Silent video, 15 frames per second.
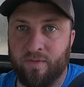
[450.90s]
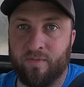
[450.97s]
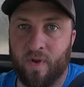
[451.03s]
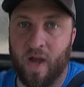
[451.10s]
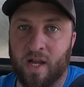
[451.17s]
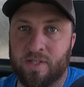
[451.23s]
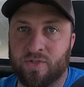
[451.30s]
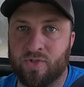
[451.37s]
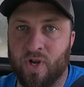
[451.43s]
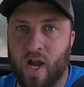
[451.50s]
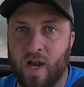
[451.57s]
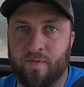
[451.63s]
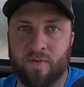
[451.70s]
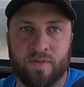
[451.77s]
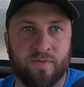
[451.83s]
finds
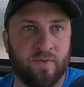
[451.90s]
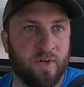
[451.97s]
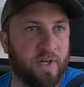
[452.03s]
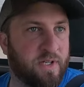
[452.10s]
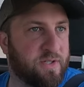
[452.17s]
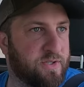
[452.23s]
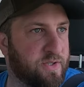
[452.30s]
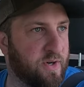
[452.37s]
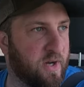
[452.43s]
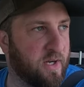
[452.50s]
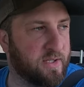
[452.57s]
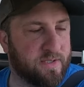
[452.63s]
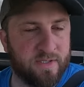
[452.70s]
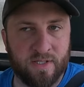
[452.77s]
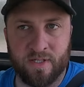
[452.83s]
drivers for his
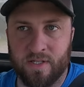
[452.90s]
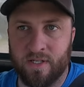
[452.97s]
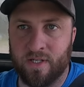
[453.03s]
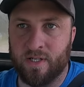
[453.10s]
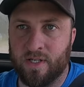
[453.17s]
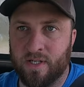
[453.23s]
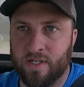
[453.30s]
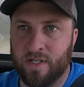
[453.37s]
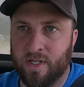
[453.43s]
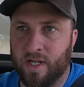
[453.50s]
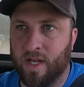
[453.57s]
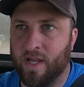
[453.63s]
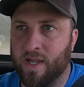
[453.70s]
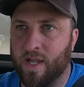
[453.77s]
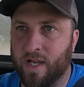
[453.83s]
trucks,
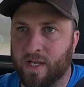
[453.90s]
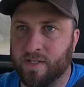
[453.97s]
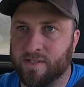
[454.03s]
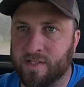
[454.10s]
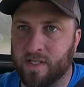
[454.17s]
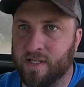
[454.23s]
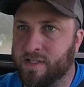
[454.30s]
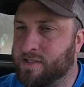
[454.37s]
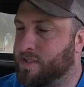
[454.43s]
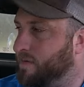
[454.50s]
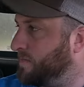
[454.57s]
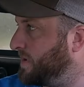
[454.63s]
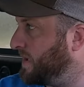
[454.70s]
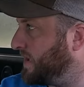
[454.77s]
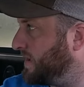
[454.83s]
and then it's leased to
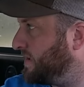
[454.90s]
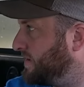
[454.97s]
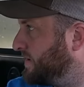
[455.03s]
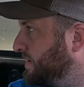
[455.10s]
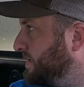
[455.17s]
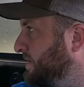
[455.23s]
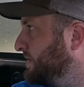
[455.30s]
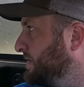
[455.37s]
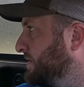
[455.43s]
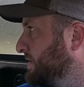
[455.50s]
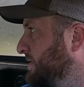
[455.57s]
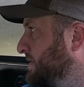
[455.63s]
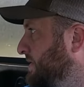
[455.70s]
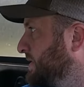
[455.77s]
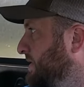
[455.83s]
me.
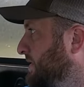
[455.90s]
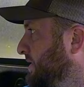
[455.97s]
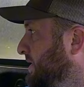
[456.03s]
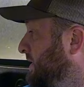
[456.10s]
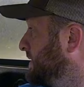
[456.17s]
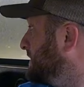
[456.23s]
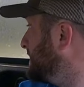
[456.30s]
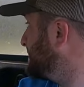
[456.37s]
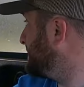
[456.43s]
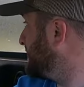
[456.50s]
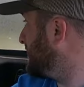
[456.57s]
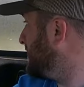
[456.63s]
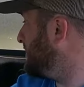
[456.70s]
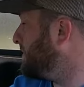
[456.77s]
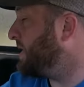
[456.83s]
So it's been
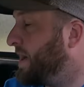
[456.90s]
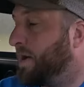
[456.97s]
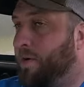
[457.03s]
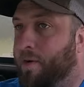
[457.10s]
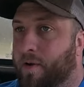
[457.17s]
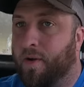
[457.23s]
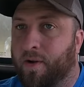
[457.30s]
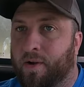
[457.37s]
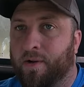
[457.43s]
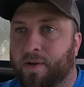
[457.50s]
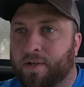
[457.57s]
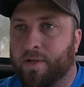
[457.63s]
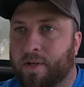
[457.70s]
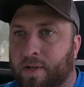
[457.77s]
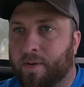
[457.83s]
going well.
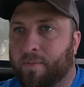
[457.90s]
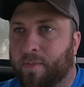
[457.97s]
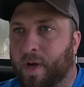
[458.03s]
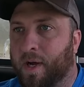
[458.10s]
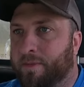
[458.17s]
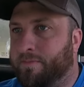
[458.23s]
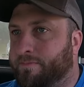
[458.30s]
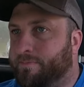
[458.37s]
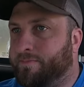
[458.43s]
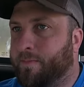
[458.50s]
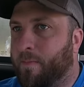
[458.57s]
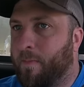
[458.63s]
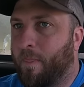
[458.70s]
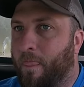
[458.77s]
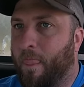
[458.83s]
But
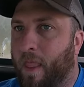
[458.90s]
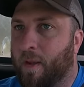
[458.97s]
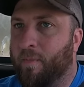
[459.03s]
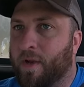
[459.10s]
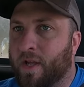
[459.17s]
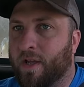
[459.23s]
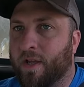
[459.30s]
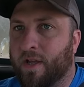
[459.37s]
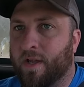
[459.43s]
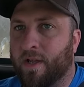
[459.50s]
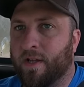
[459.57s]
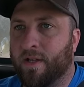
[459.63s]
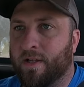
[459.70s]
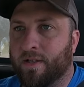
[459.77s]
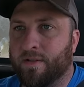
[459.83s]
I'm
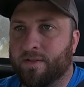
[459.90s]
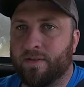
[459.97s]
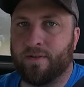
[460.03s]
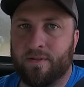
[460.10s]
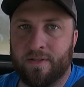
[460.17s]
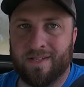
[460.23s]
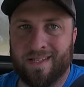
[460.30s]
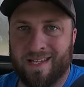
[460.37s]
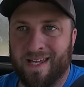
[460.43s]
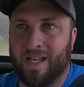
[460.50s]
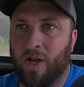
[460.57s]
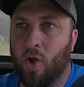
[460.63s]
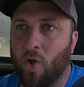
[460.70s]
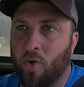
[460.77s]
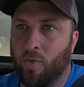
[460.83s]
gonna
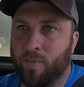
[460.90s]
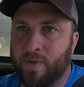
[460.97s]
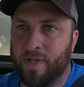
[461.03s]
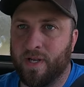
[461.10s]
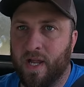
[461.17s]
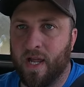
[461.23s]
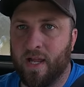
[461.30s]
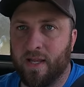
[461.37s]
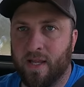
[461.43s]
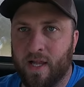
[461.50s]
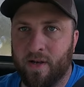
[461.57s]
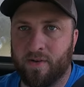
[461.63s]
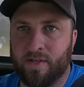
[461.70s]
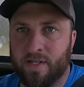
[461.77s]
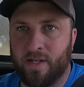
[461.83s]
get home
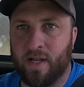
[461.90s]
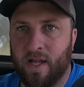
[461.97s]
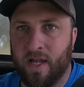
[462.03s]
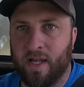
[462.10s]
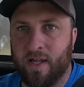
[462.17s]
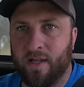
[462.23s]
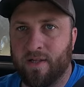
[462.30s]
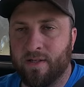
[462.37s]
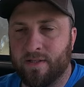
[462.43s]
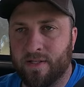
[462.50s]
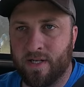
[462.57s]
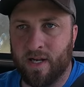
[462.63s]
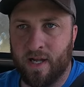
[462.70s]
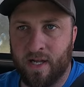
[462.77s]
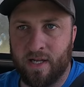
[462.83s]
later today,
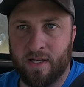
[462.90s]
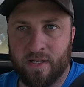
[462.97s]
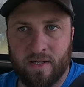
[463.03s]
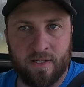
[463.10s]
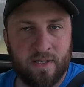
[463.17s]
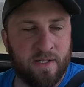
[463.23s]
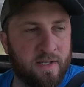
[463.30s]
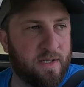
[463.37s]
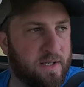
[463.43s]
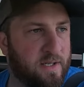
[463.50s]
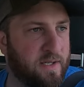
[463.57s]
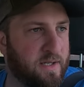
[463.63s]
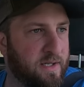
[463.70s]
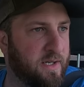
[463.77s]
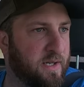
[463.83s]
tonight.
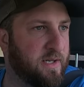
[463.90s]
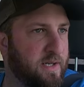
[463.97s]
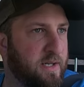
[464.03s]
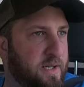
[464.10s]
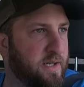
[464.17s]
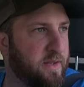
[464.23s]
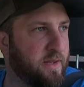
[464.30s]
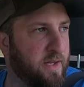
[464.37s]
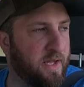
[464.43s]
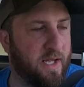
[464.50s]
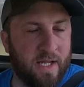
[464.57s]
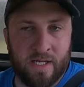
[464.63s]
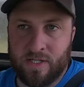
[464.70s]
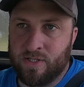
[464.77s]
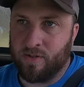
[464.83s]

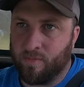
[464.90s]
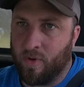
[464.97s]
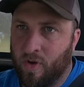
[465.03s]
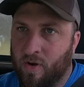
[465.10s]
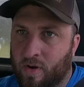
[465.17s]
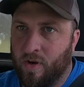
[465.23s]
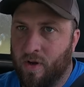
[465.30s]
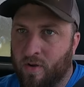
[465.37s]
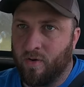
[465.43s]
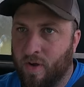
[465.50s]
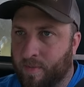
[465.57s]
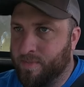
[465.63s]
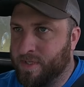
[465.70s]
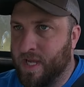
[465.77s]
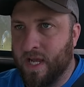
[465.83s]
Then tomorrow
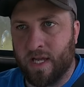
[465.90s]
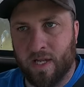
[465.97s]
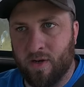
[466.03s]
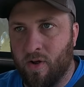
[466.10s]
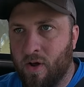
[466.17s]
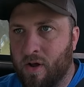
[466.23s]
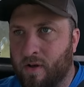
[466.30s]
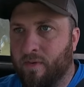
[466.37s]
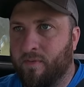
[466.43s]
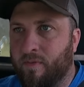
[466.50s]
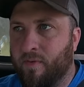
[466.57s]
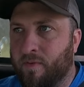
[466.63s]
I'm taking off.